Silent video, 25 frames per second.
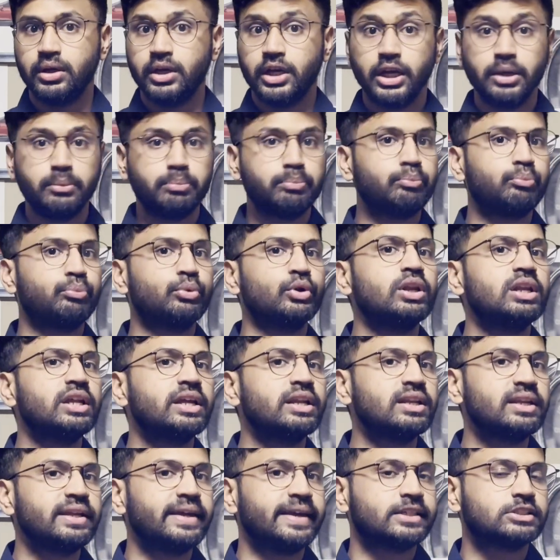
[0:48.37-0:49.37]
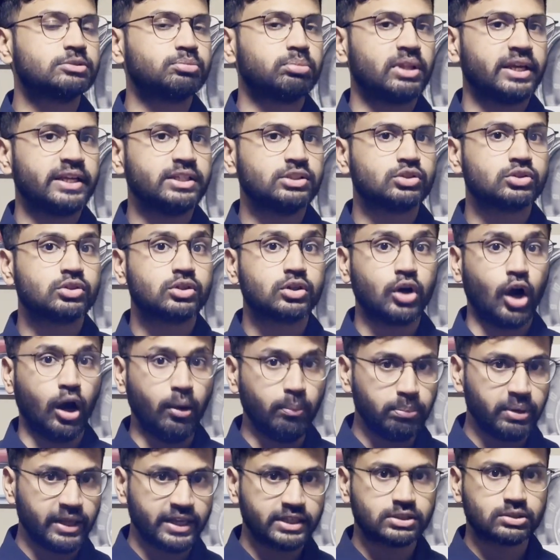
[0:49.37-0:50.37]
It brilliantly explains
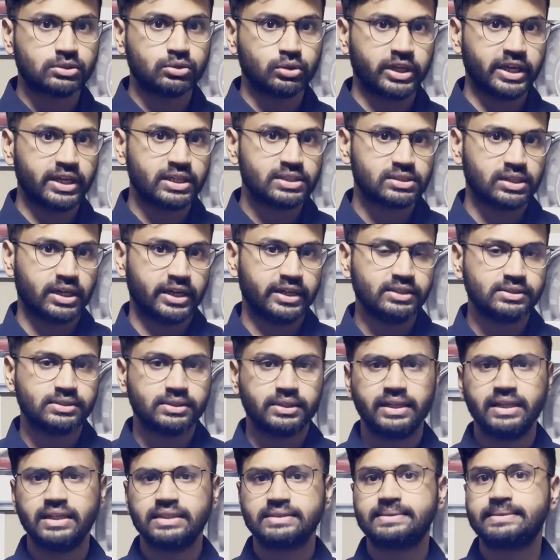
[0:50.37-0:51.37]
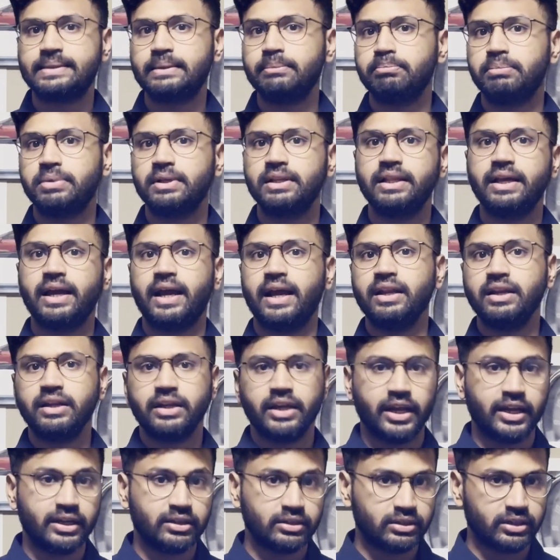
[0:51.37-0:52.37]
complex cooking science in a simple and
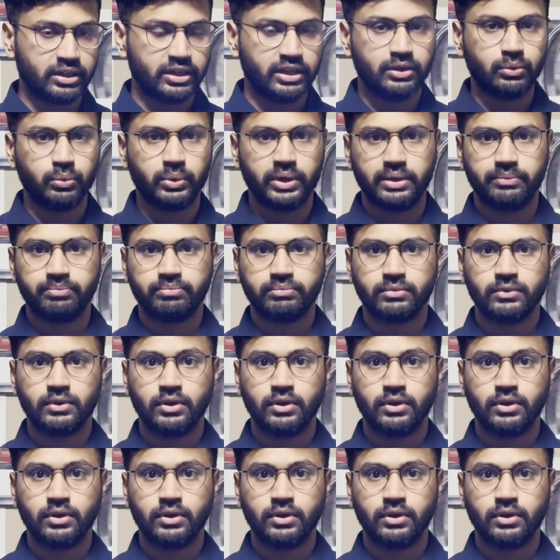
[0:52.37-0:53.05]
entertaining way.